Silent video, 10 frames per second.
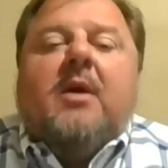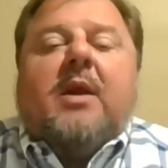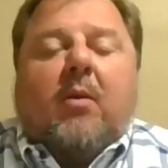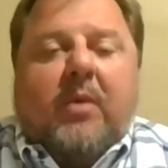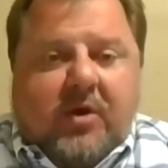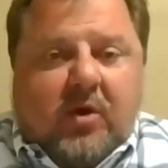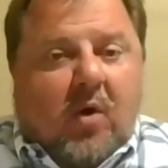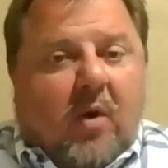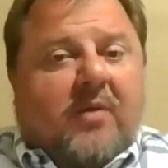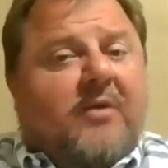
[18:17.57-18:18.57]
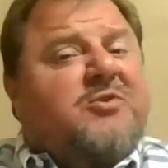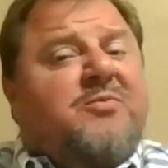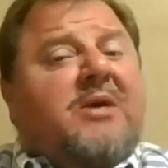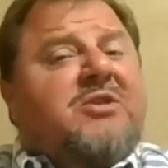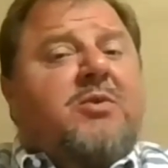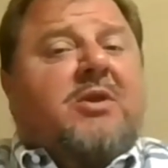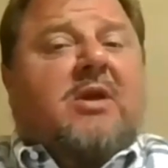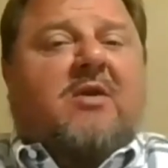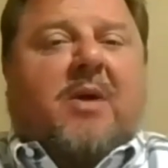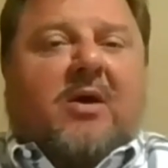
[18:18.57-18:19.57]
Now, we do go out there, especially with a
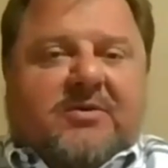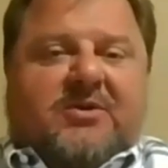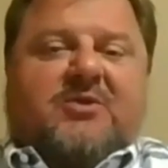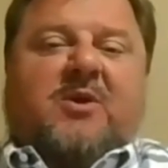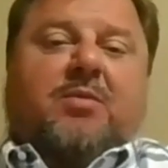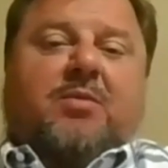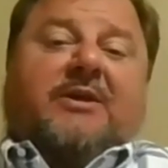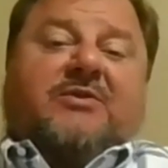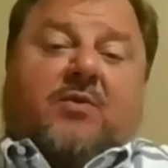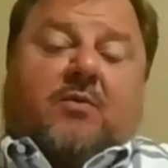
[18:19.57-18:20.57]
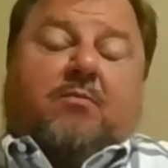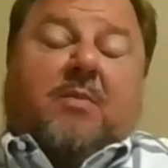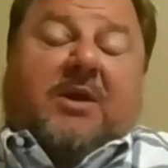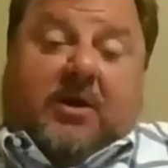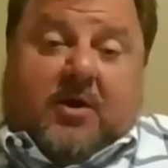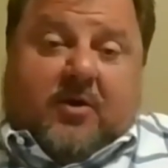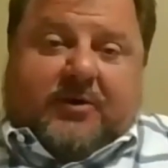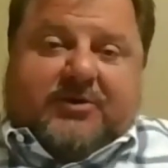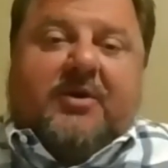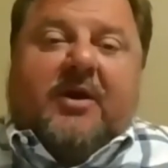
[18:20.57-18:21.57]
lot of policies that have been in place for many
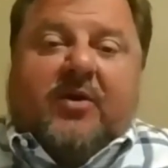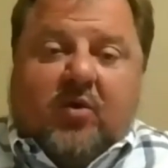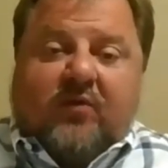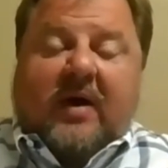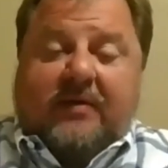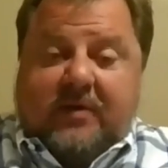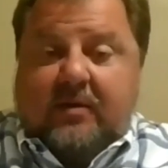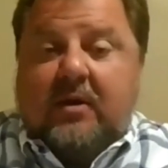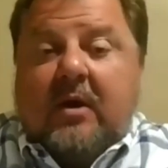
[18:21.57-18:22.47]
years, and you'll find that